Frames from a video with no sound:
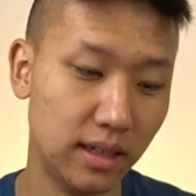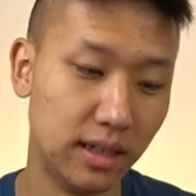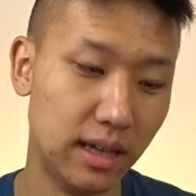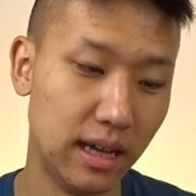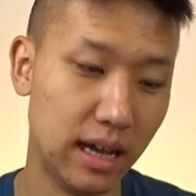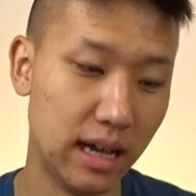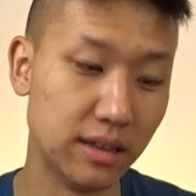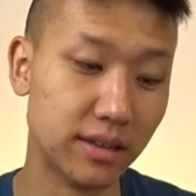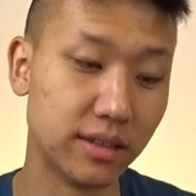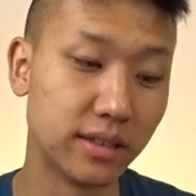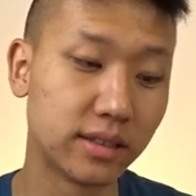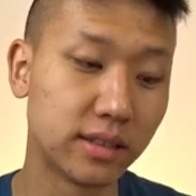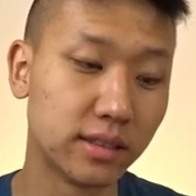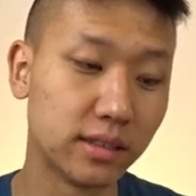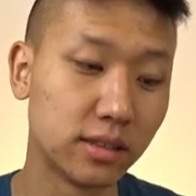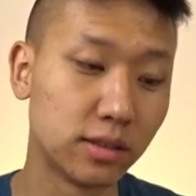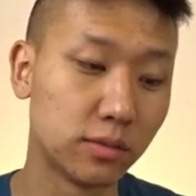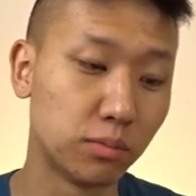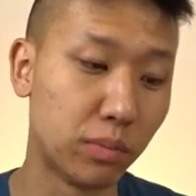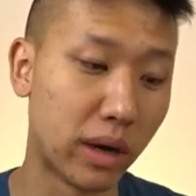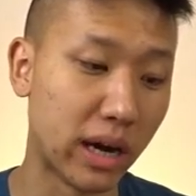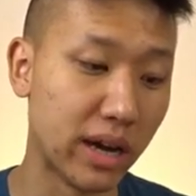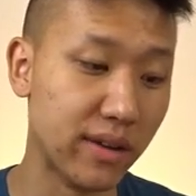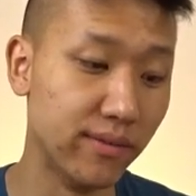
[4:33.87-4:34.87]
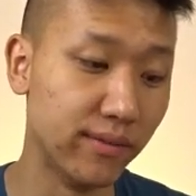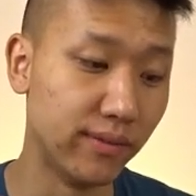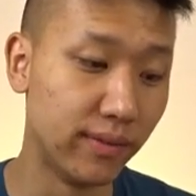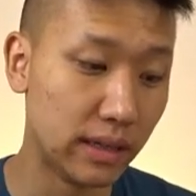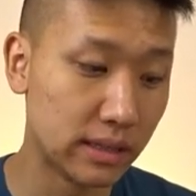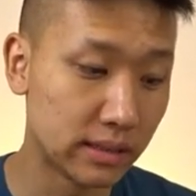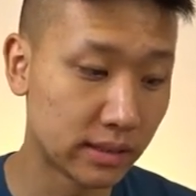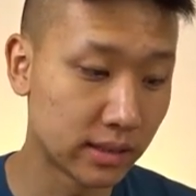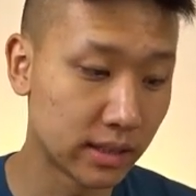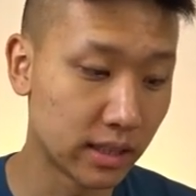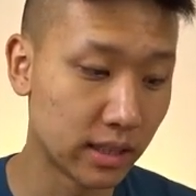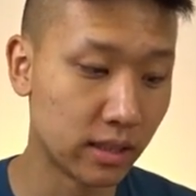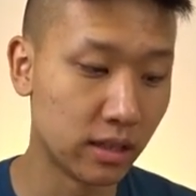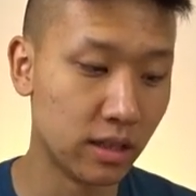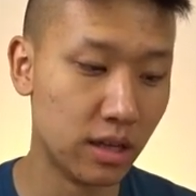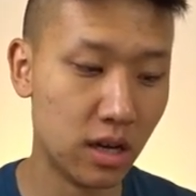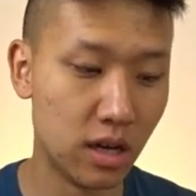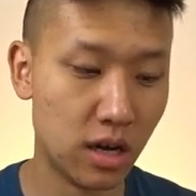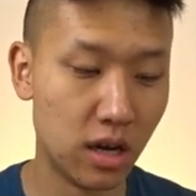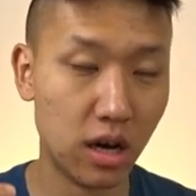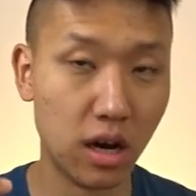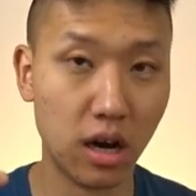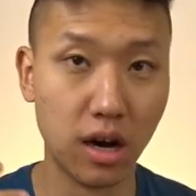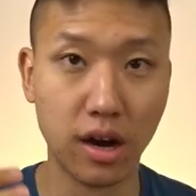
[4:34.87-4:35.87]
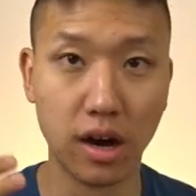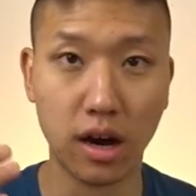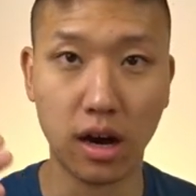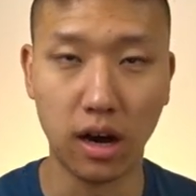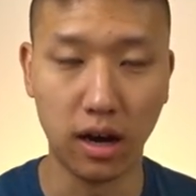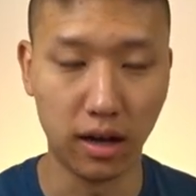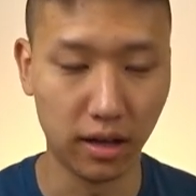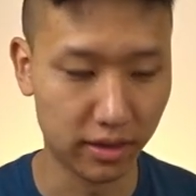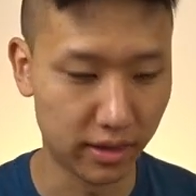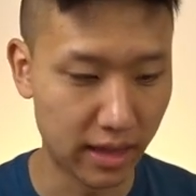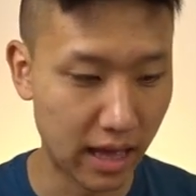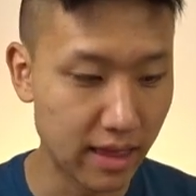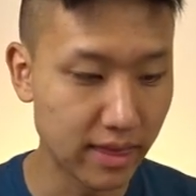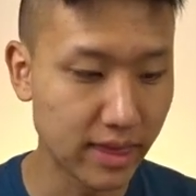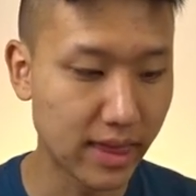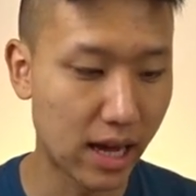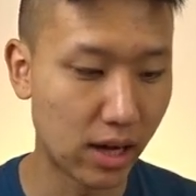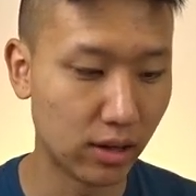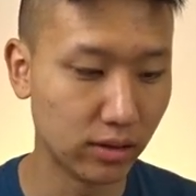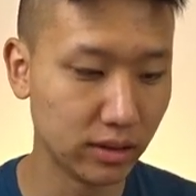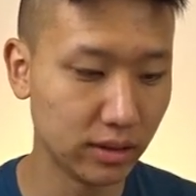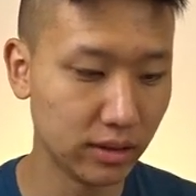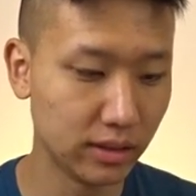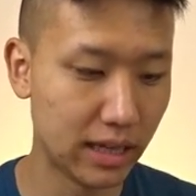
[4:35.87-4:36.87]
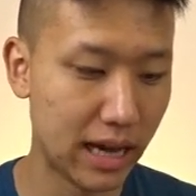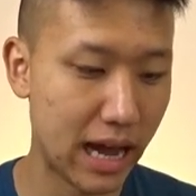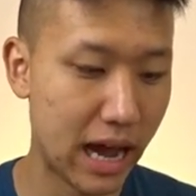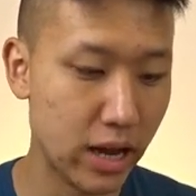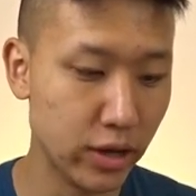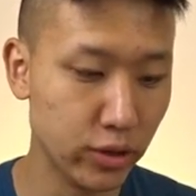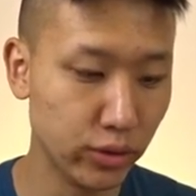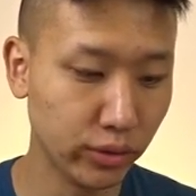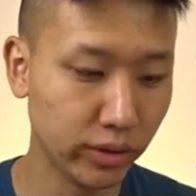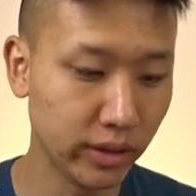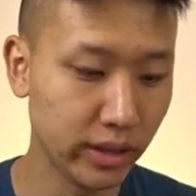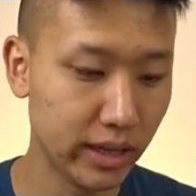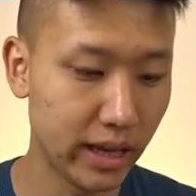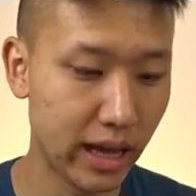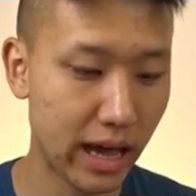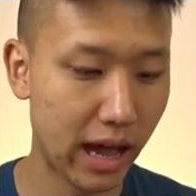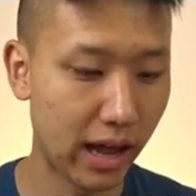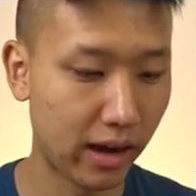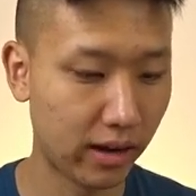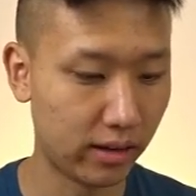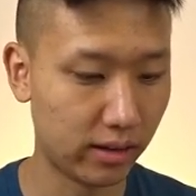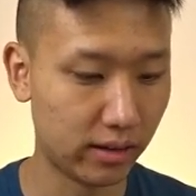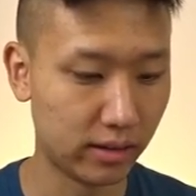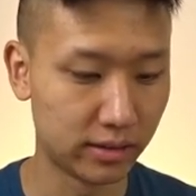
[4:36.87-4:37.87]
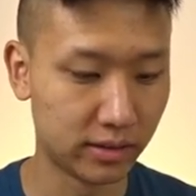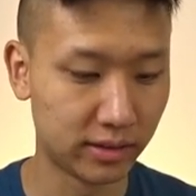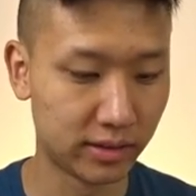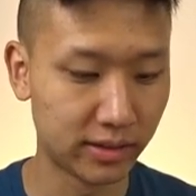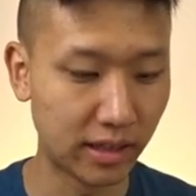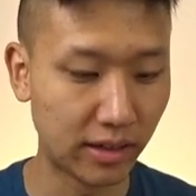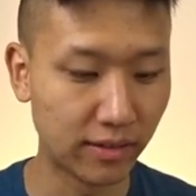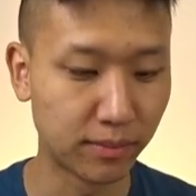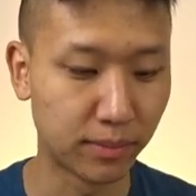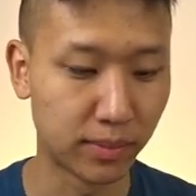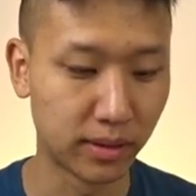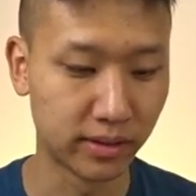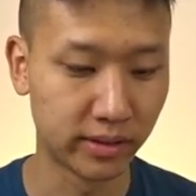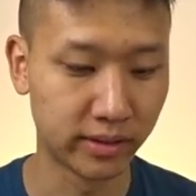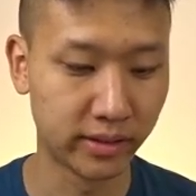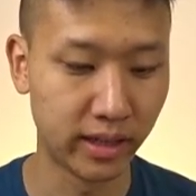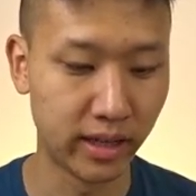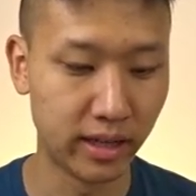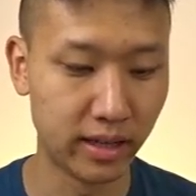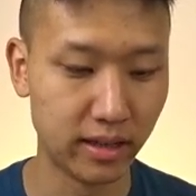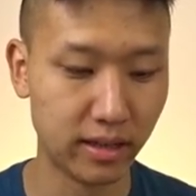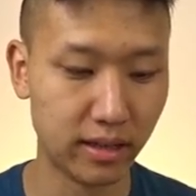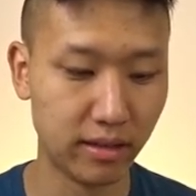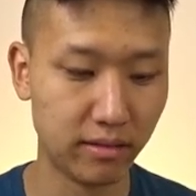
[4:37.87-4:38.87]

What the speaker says: And this is by investing $10,000 annually at a 7%